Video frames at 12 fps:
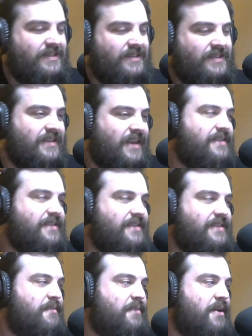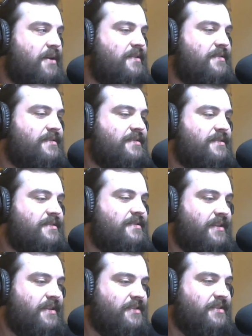takes a lot of balls to
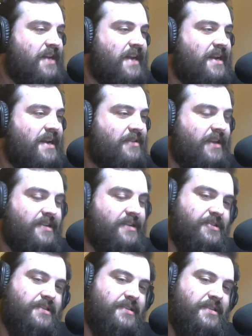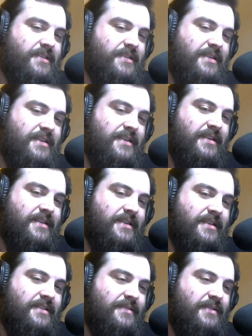release a chat application
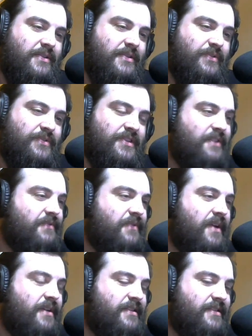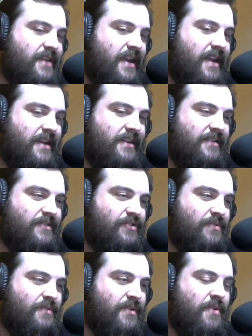whose default state is to
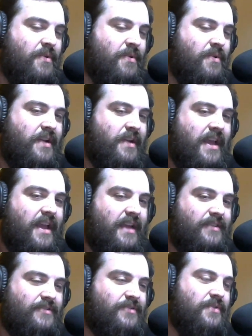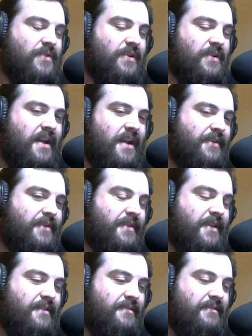record and store
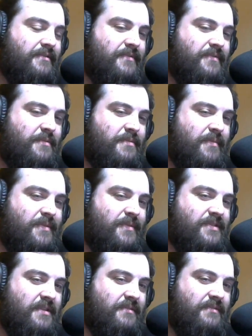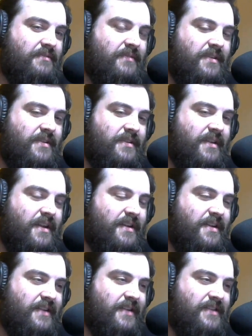everything for the purpose of
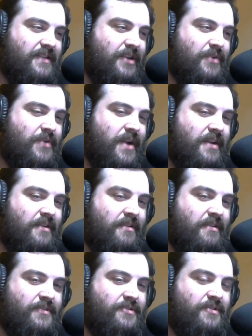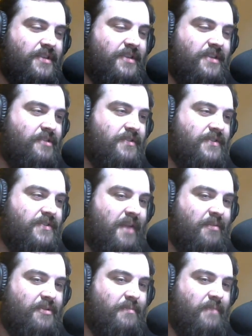indexing and creating an artificial intelligence able
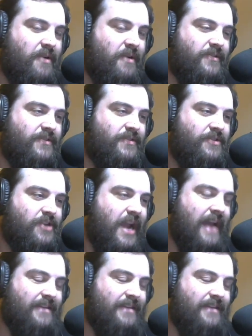to parse chat.